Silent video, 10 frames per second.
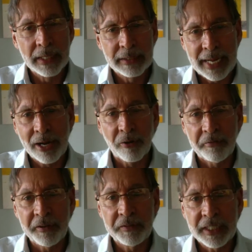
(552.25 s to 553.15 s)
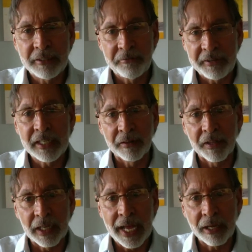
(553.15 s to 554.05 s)
10 or 15 feet of the
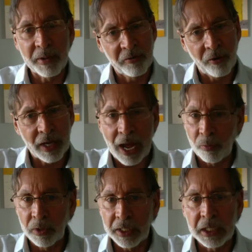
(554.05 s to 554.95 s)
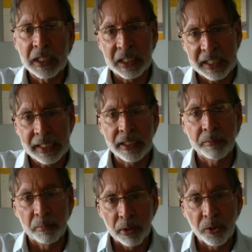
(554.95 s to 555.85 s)
lake, before it got really clean
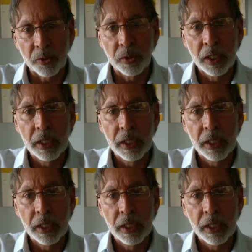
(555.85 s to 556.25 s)
and blue,